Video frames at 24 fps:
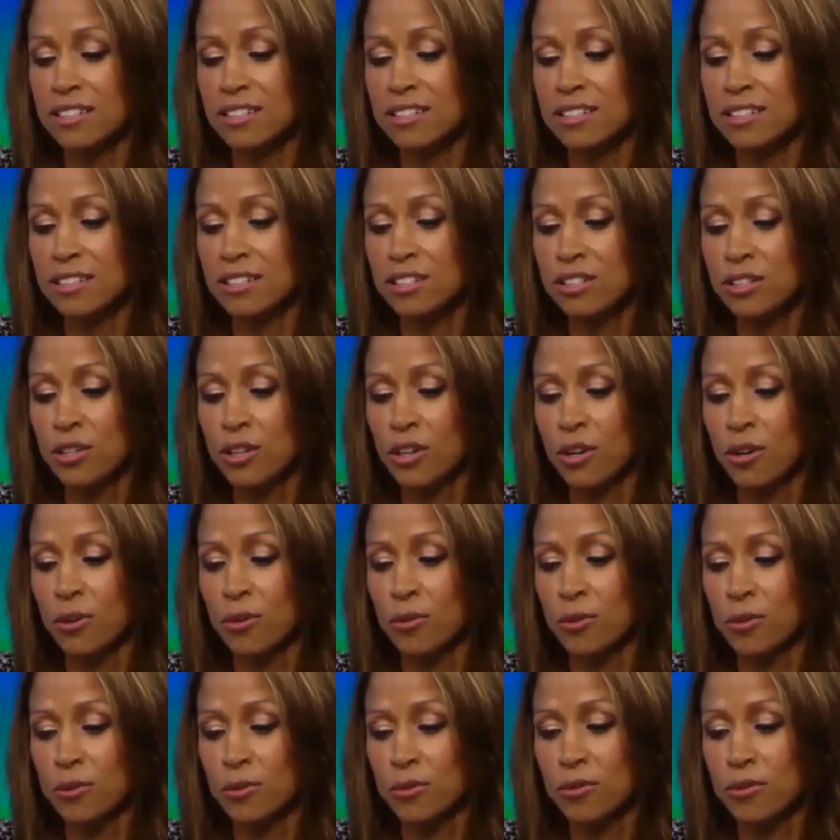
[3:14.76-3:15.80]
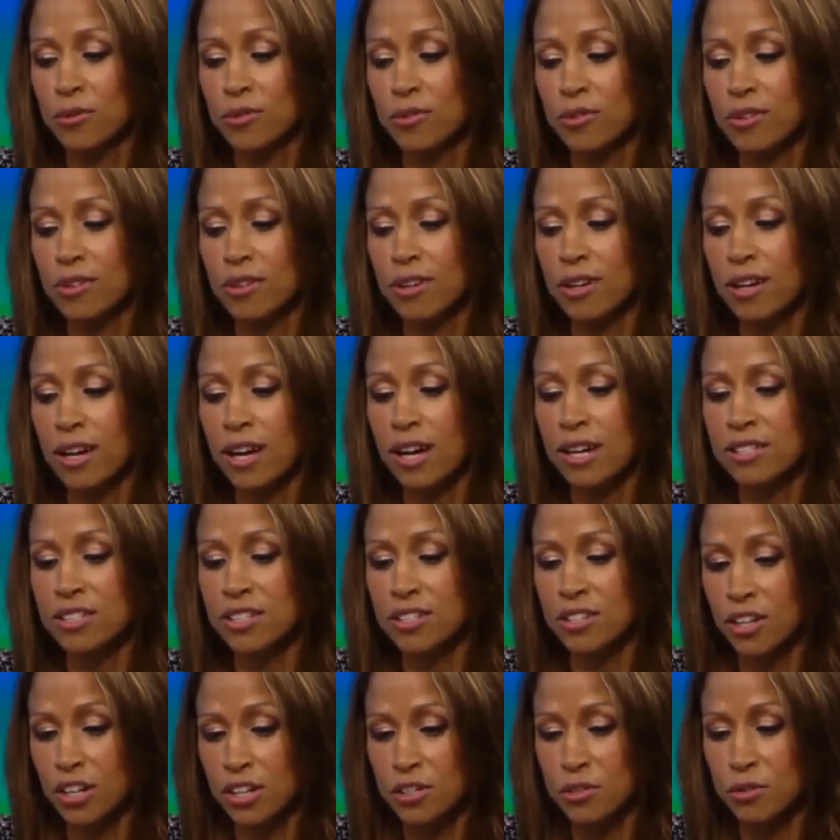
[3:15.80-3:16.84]
that, you know,
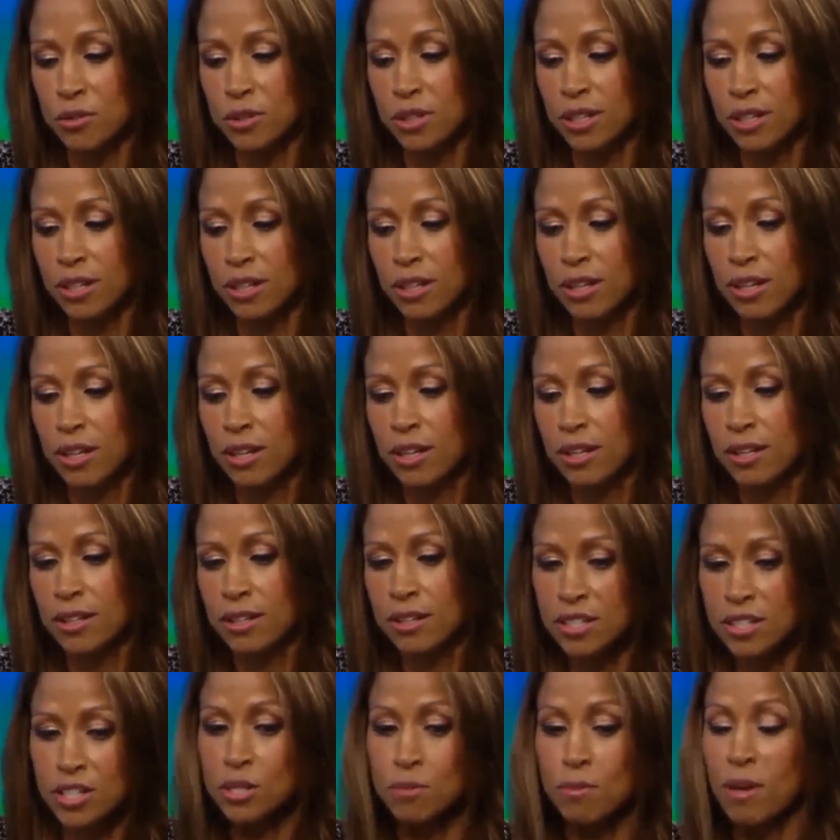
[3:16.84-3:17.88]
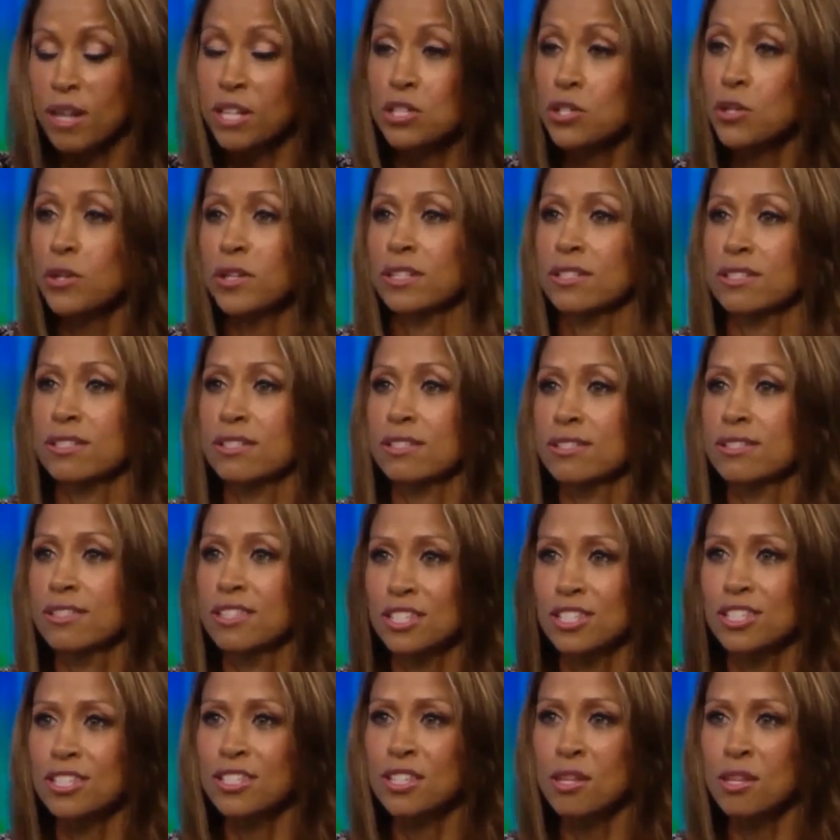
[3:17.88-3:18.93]
as a country, this is my choice.
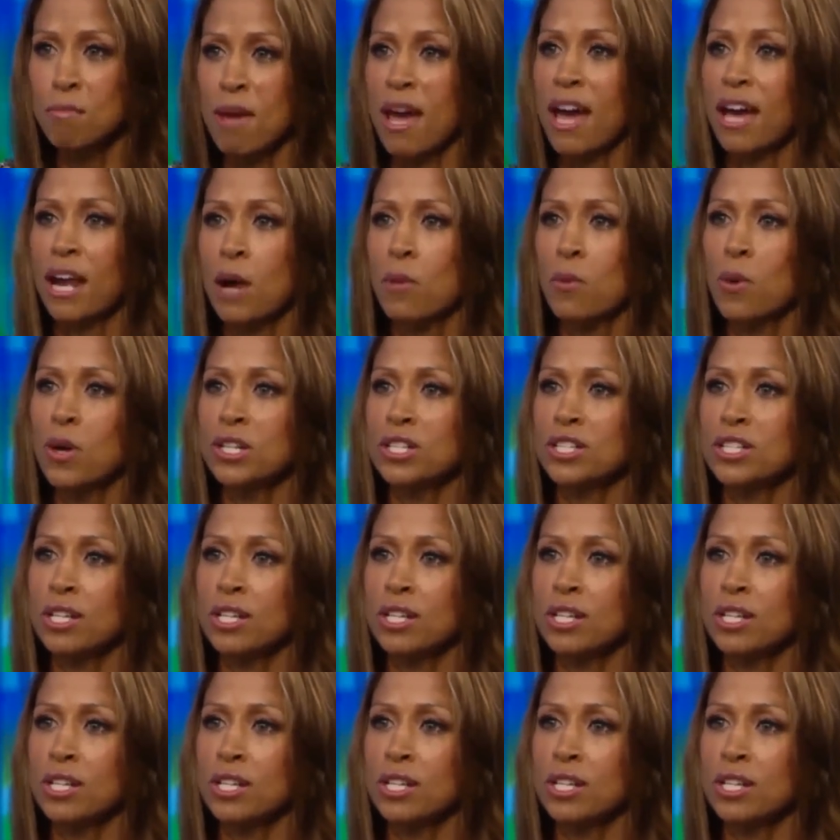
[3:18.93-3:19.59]
This is the man